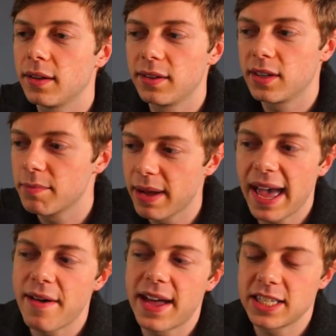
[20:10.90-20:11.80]

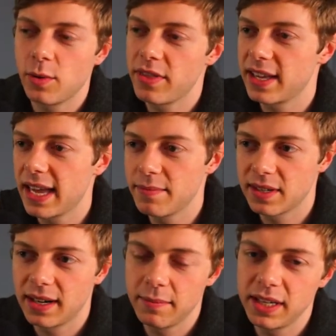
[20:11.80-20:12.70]
compare that to other games
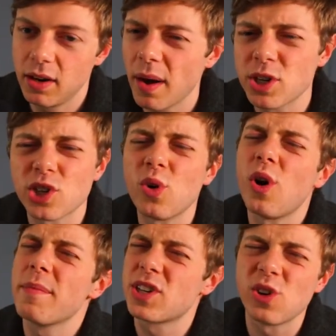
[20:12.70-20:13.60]
and let me know. I'm
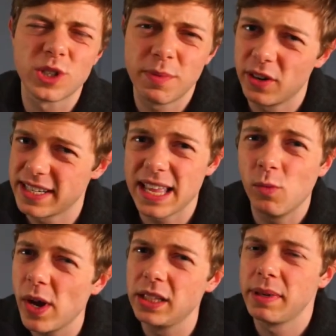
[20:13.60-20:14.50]
sure, to be honest, there
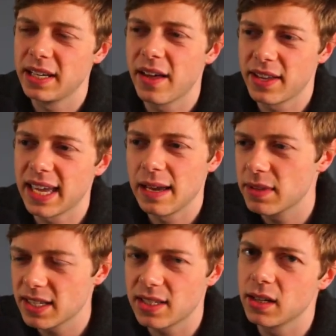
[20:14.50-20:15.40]
will be another game
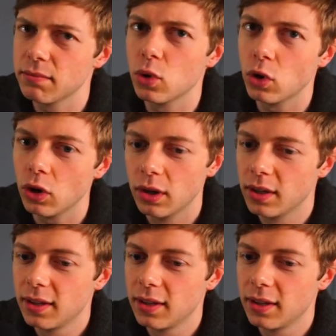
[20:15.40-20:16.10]
that's done more.